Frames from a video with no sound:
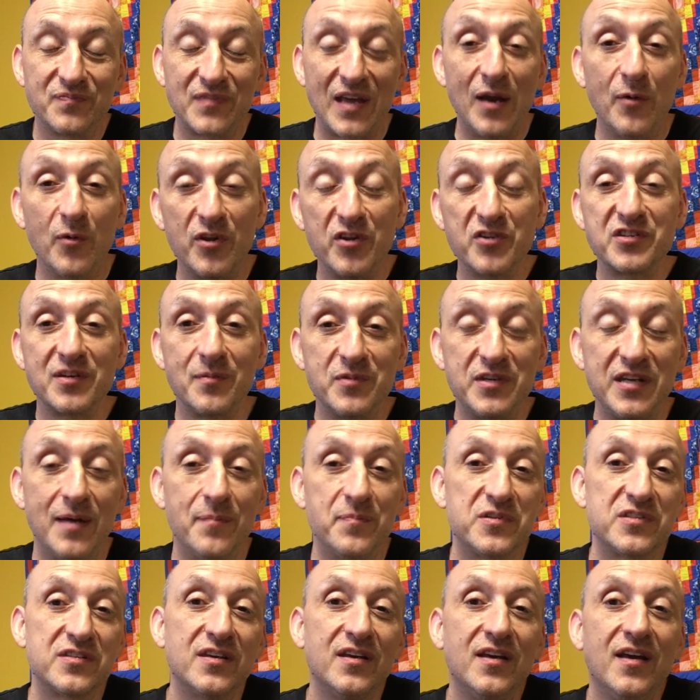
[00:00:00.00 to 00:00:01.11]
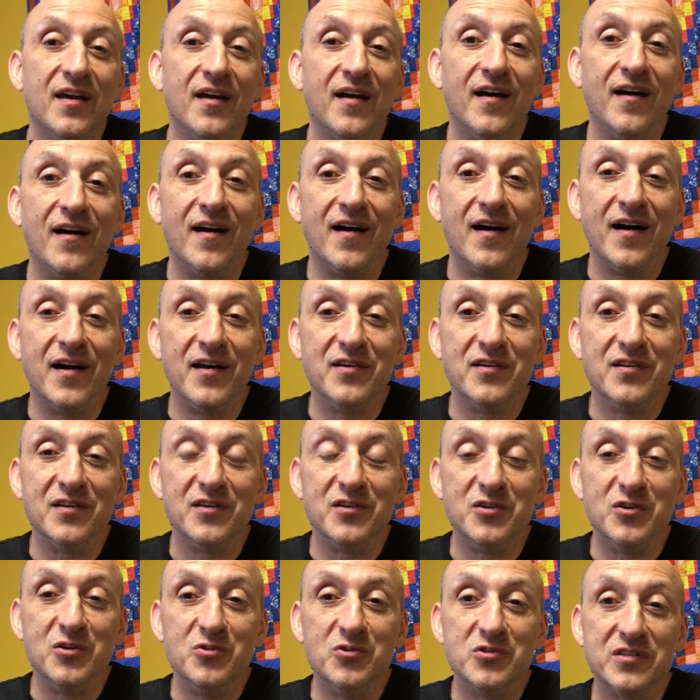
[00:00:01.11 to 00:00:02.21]
Anyway, there's some tips on
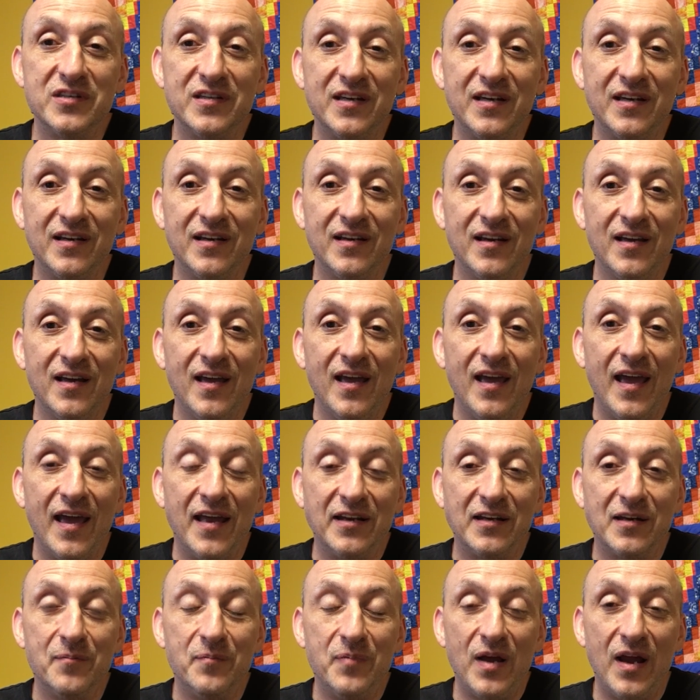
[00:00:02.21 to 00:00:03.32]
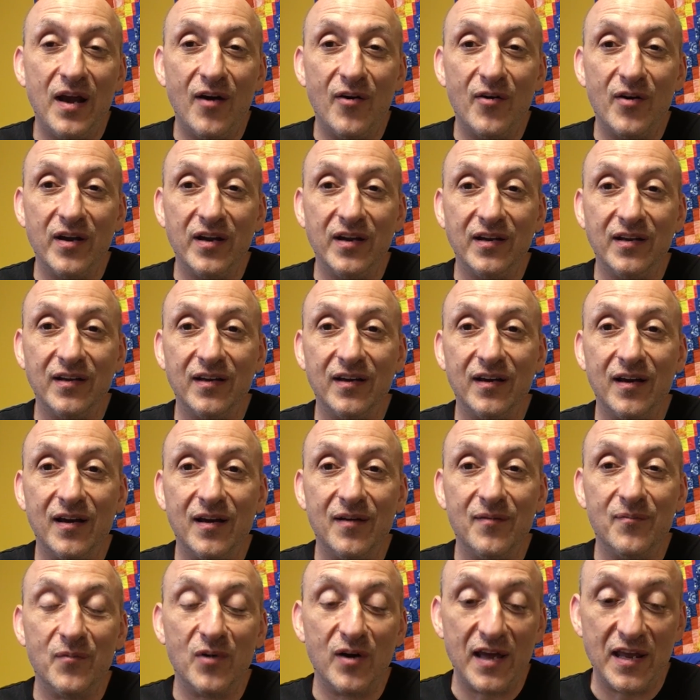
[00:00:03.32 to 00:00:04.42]
using and comparing
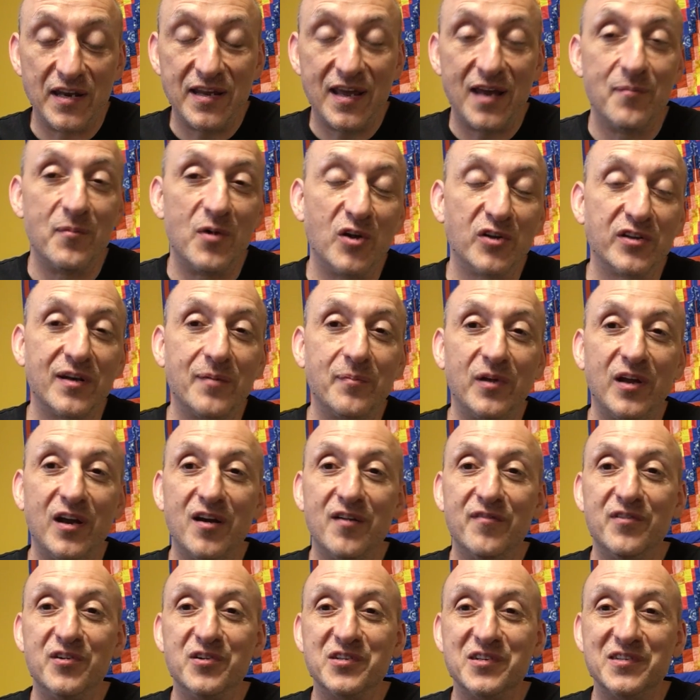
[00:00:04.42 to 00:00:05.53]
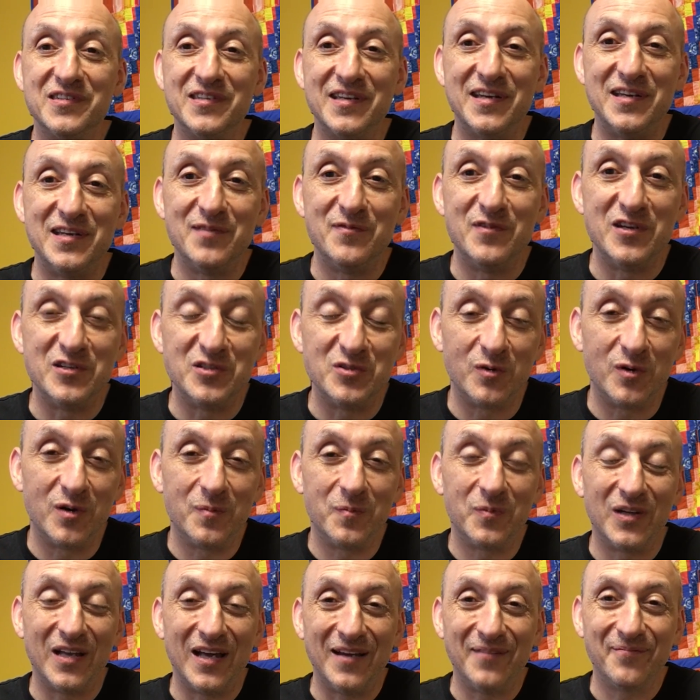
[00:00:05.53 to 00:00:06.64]
head-to-head multiplayer versus individual
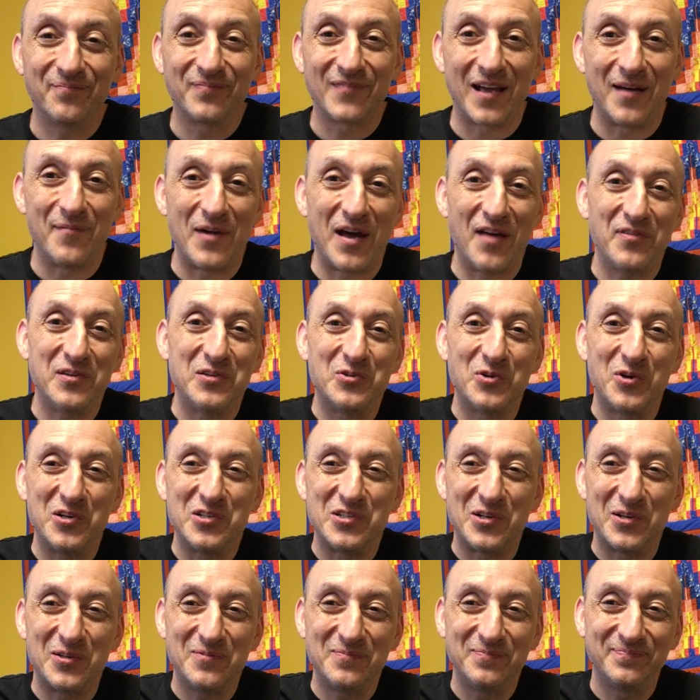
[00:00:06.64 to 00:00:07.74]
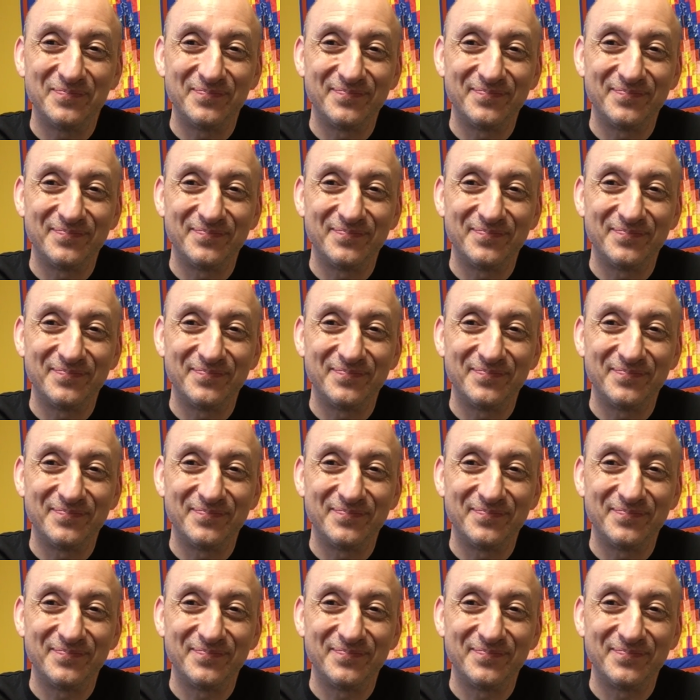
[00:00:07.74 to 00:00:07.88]
play. I'm Matthew Giorgio.